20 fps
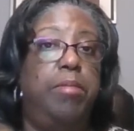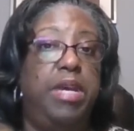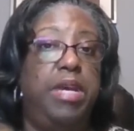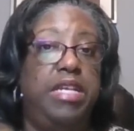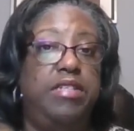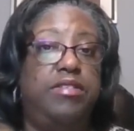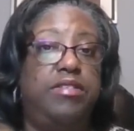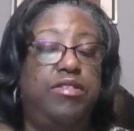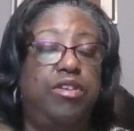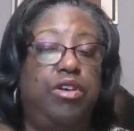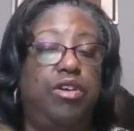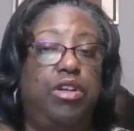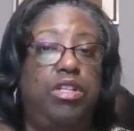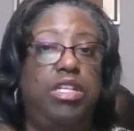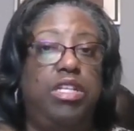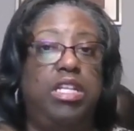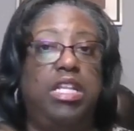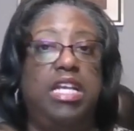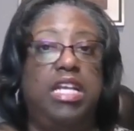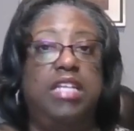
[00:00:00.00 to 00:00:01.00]
based
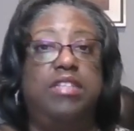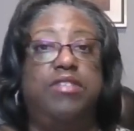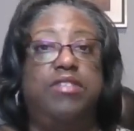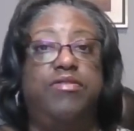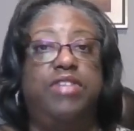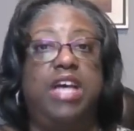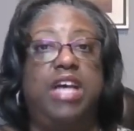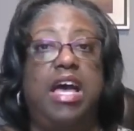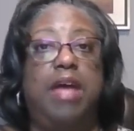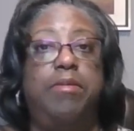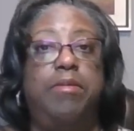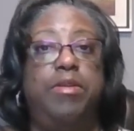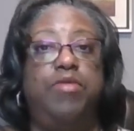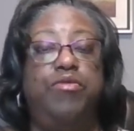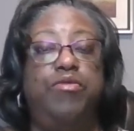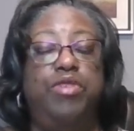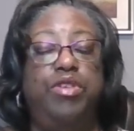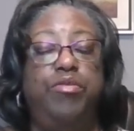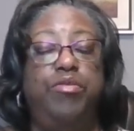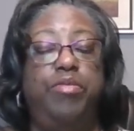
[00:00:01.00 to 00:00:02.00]
on the length of time
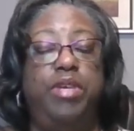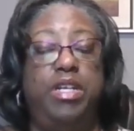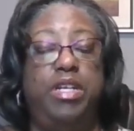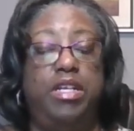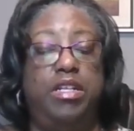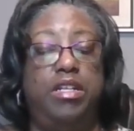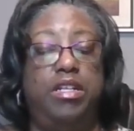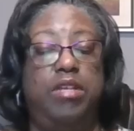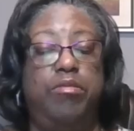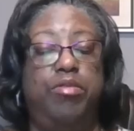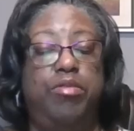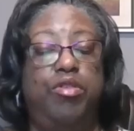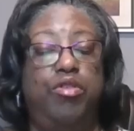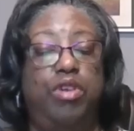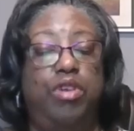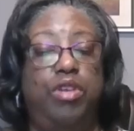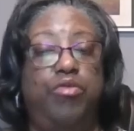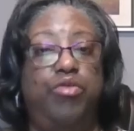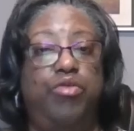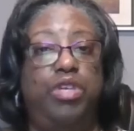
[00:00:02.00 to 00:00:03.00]
that we've been
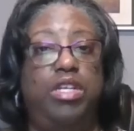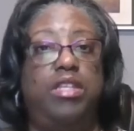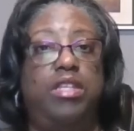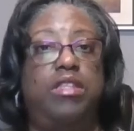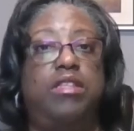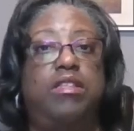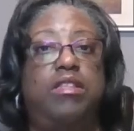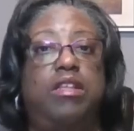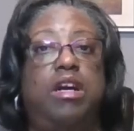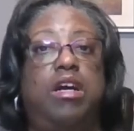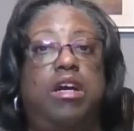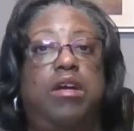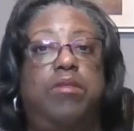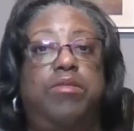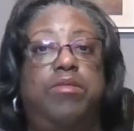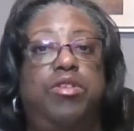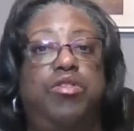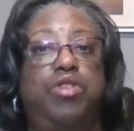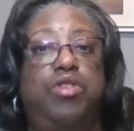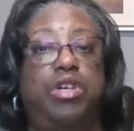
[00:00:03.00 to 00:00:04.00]
employed with
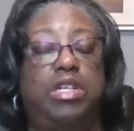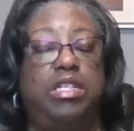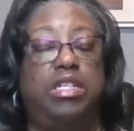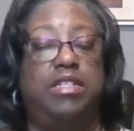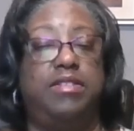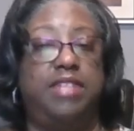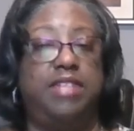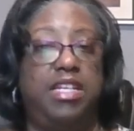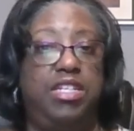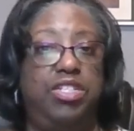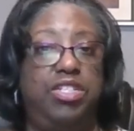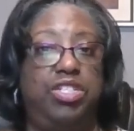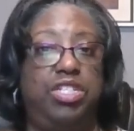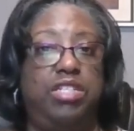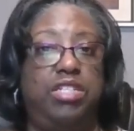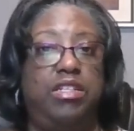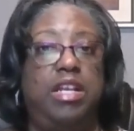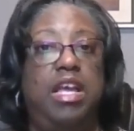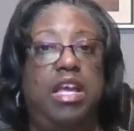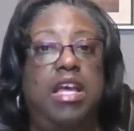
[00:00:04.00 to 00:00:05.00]
the
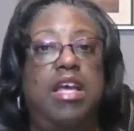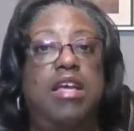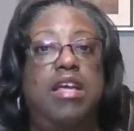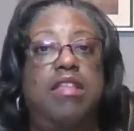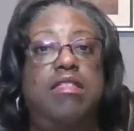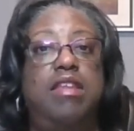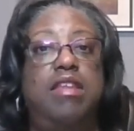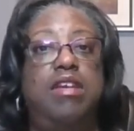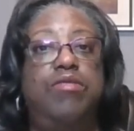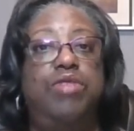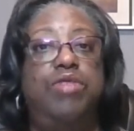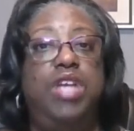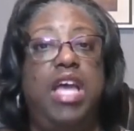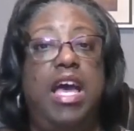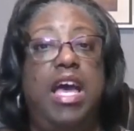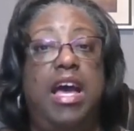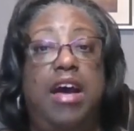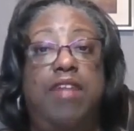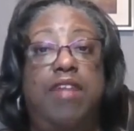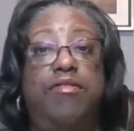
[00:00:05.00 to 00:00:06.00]
organization. Then we
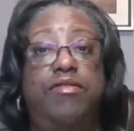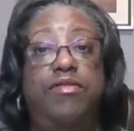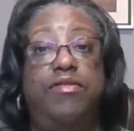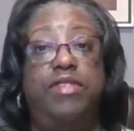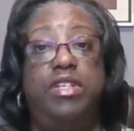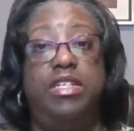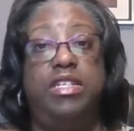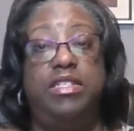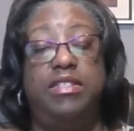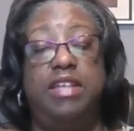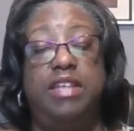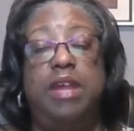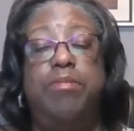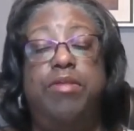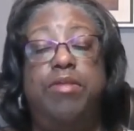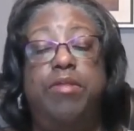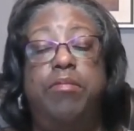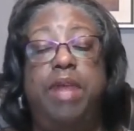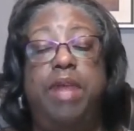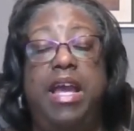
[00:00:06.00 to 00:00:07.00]
have a
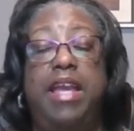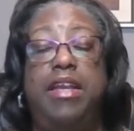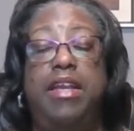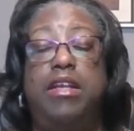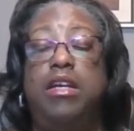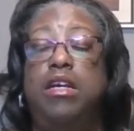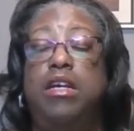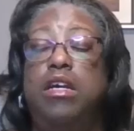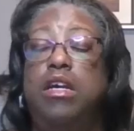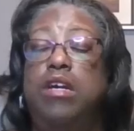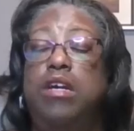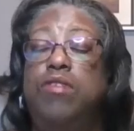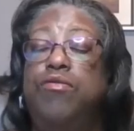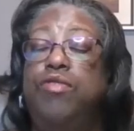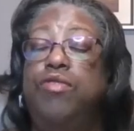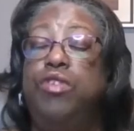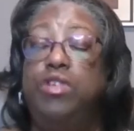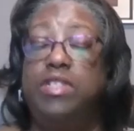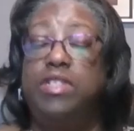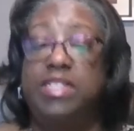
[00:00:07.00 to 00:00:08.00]
separate bank
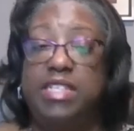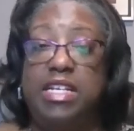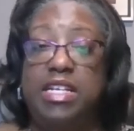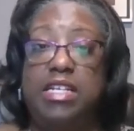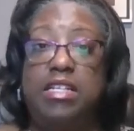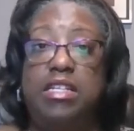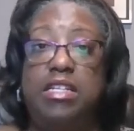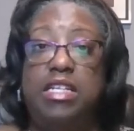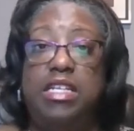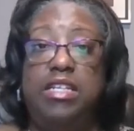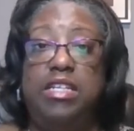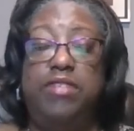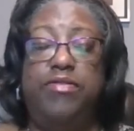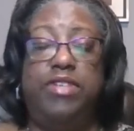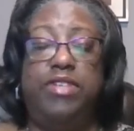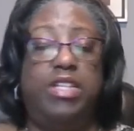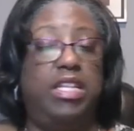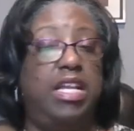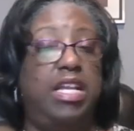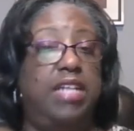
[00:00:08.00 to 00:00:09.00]
for sick leave,
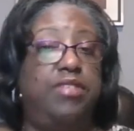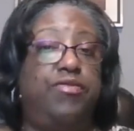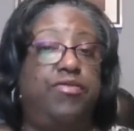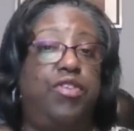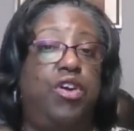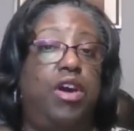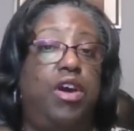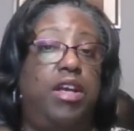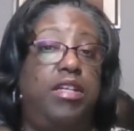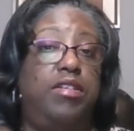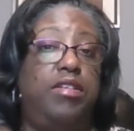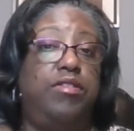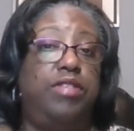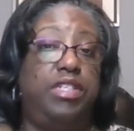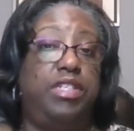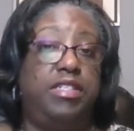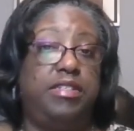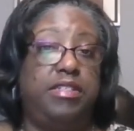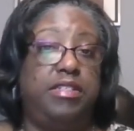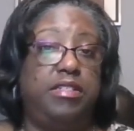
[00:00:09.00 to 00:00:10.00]
and that's for our
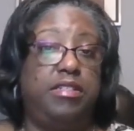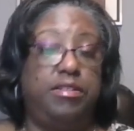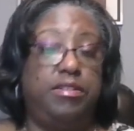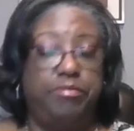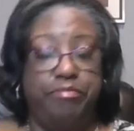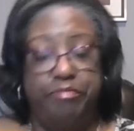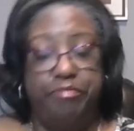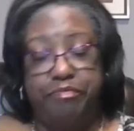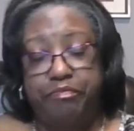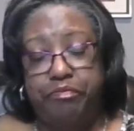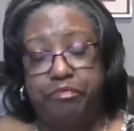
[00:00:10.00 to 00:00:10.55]
illnesses.